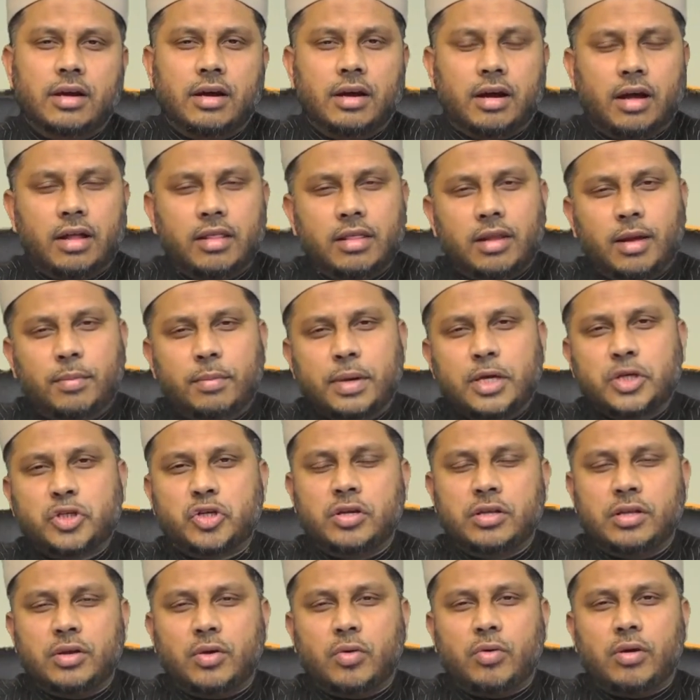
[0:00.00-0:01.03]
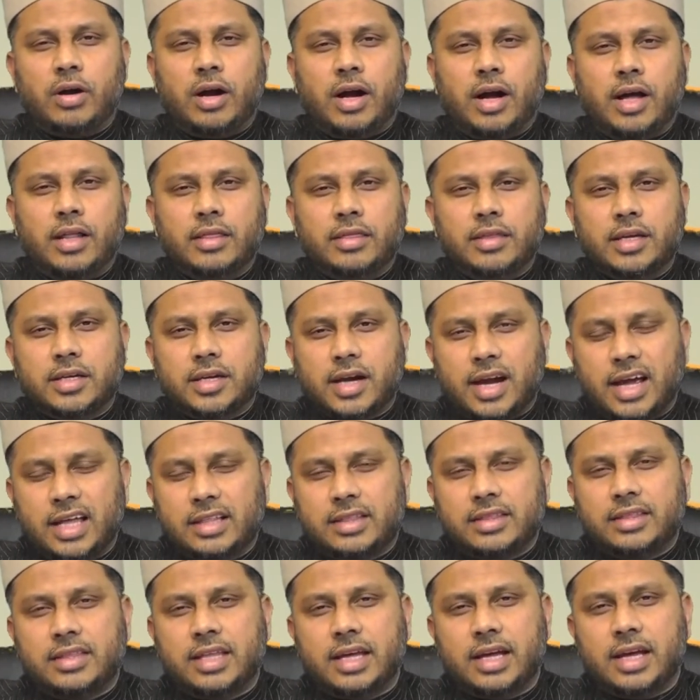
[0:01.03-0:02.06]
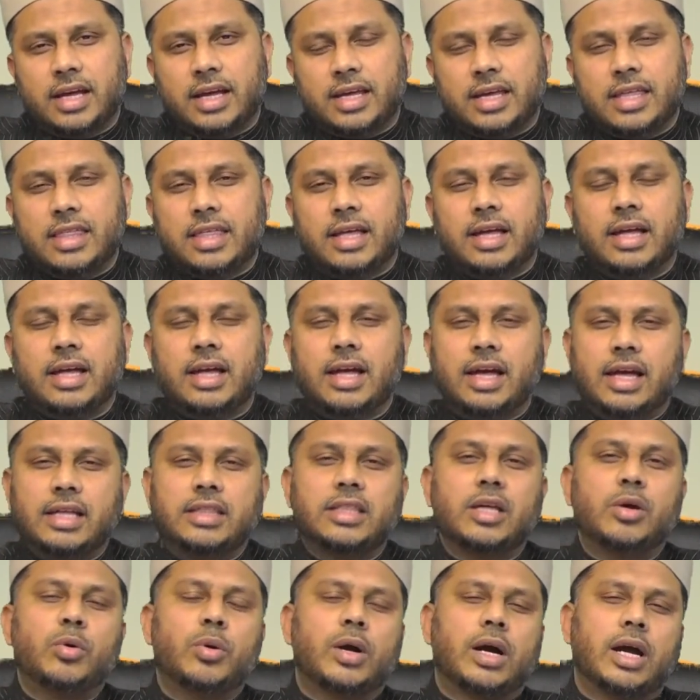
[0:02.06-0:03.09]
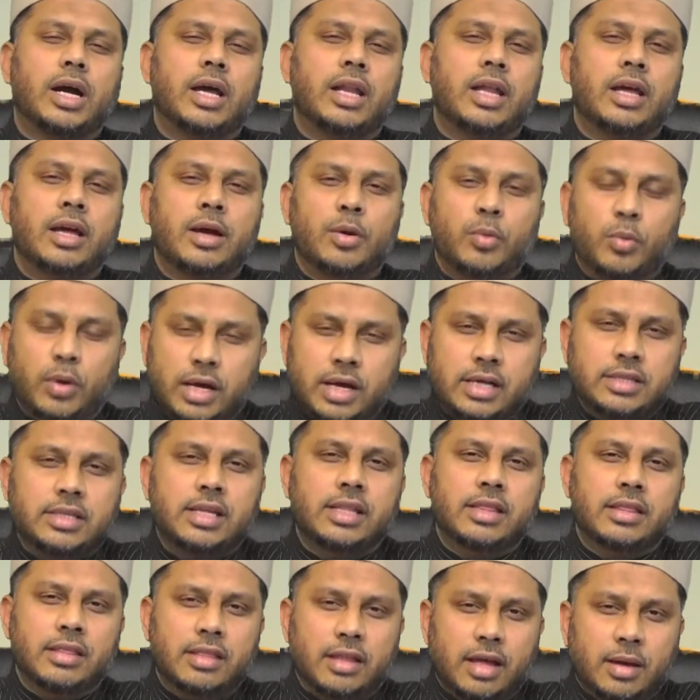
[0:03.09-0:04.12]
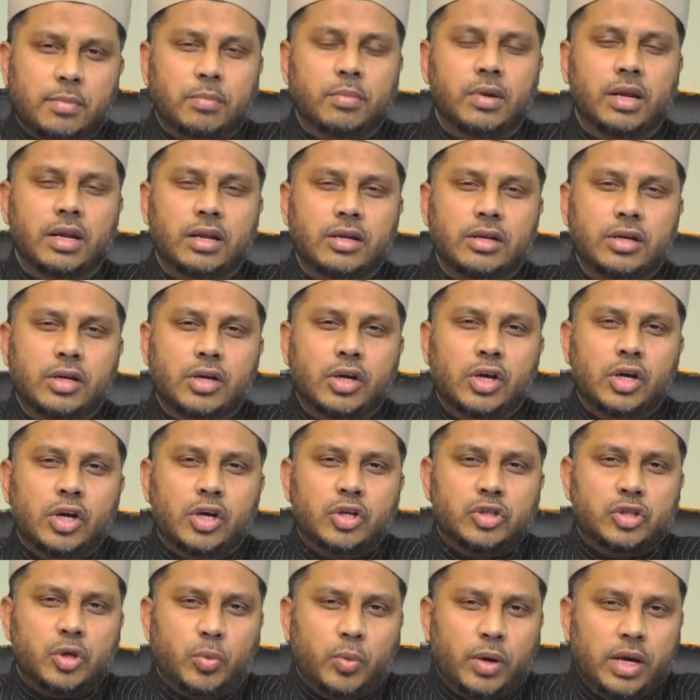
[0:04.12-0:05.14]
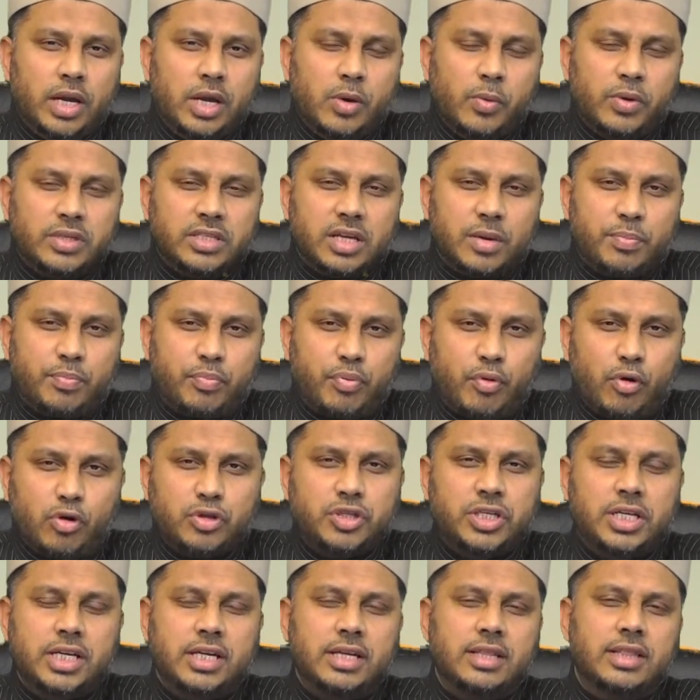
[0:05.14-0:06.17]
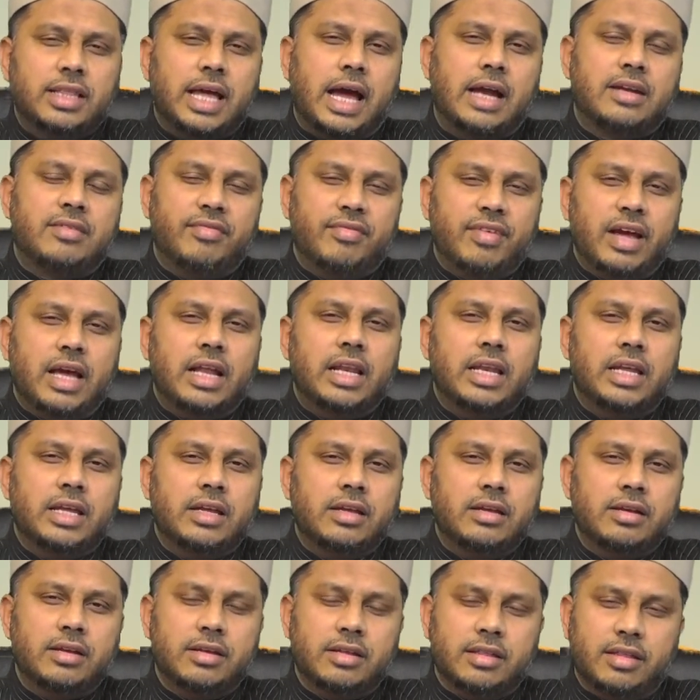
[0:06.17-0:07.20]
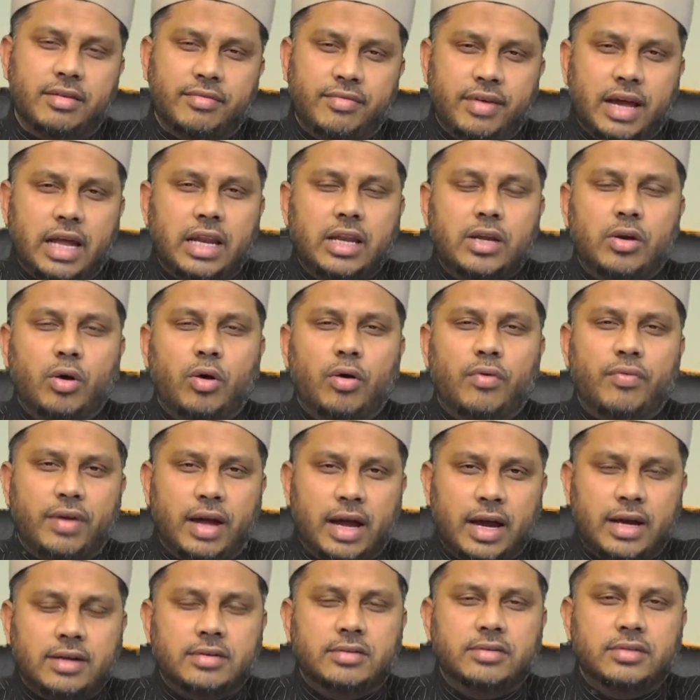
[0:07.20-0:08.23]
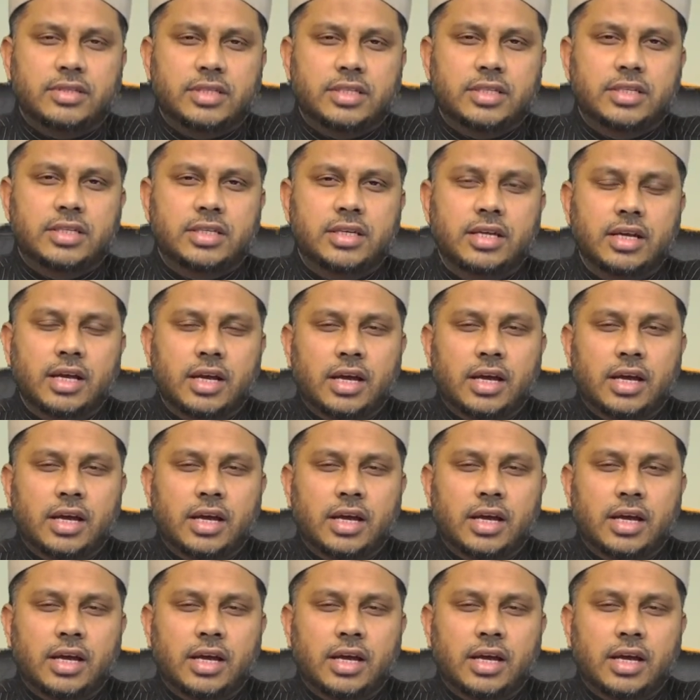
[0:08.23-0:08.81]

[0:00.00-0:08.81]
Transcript: Allah mentioned in the Quran that hatta ida ataw ala wadi naml. So when he was approaching that valley, the valley of ants,